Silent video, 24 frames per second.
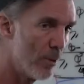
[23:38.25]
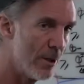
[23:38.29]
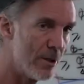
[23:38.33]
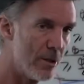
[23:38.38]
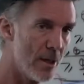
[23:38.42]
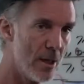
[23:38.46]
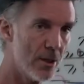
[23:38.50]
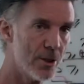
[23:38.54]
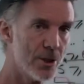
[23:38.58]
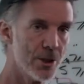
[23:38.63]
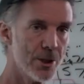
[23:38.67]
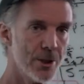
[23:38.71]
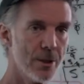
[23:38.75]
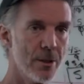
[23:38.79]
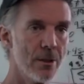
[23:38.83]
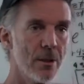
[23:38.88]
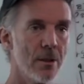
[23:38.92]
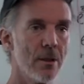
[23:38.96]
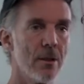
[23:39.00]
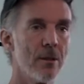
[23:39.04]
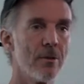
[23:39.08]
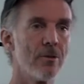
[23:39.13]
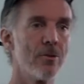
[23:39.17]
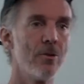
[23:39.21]

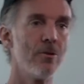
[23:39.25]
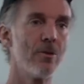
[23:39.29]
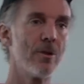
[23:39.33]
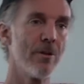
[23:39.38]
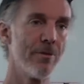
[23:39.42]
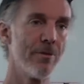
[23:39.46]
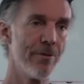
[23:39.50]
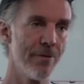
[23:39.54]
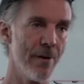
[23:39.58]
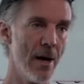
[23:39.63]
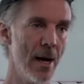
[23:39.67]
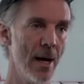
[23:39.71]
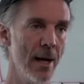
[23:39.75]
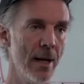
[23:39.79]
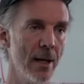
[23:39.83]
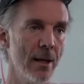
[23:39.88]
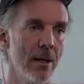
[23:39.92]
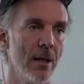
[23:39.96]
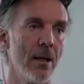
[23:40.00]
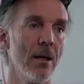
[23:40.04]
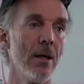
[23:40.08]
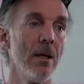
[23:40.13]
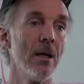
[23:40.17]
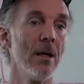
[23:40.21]
reduction to
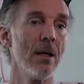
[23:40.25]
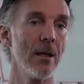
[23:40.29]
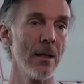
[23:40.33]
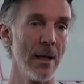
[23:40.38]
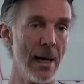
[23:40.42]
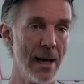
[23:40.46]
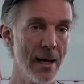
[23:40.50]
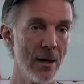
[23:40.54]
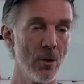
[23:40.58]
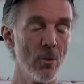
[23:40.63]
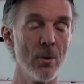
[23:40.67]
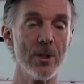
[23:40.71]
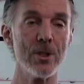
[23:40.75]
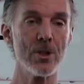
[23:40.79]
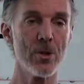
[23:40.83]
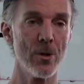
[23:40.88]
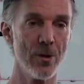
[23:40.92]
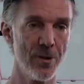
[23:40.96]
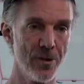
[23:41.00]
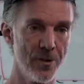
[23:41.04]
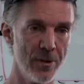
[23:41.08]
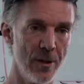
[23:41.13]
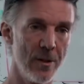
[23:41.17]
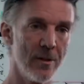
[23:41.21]
define language
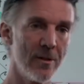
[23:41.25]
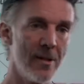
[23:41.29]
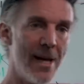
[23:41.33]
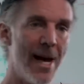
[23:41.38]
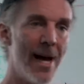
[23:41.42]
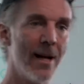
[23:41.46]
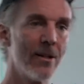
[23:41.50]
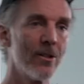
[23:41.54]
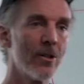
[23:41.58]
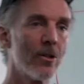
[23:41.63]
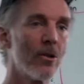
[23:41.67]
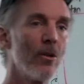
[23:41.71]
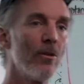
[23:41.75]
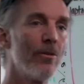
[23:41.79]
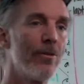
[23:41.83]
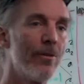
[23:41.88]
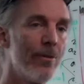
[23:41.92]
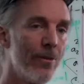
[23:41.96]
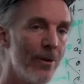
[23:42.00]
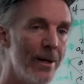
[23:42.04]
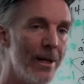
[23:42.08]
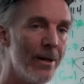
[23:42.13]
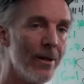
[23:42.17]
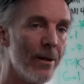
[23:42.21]
or syntactical
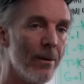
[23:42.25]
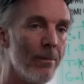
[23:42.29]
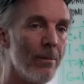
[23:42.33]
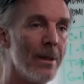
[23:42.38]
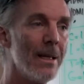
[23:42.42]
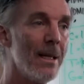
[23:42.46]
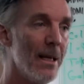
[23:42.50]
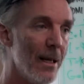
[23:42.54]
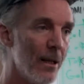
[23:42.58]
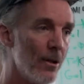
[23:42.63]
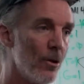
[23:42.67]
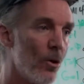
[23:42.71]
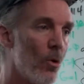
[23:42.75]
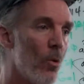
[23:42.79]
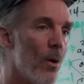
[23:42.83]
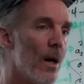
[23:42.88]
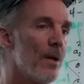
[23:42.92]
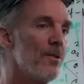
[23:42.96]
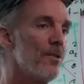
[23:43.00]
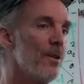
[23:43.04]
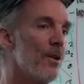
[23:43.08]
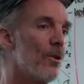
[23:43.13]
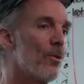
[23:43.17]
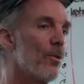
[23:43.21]
freedom in
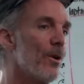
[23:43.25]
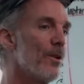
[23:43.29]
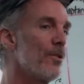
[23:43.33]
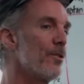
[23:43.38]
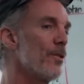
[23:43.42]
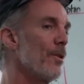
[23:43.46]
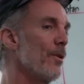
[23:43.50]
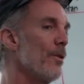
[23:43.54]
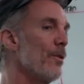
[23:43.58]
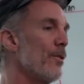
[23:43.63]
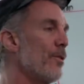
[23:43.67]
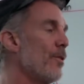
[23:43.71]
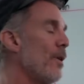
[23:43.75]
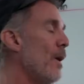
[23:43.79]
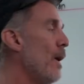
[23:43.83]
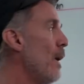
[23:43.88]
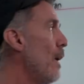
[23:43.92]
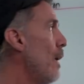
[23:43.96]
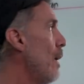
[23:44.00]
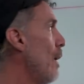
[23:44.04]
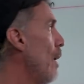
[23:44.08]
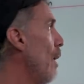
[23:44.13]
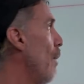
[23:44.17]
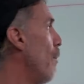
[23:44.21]
quasicrystals
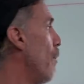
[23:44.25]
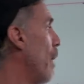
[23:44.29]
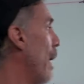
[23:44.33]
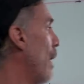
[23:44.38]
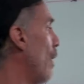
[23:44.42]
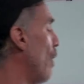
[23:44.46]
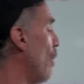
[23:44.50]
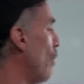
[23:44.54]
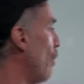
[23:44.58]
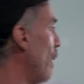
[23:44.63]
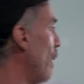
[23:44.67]
by her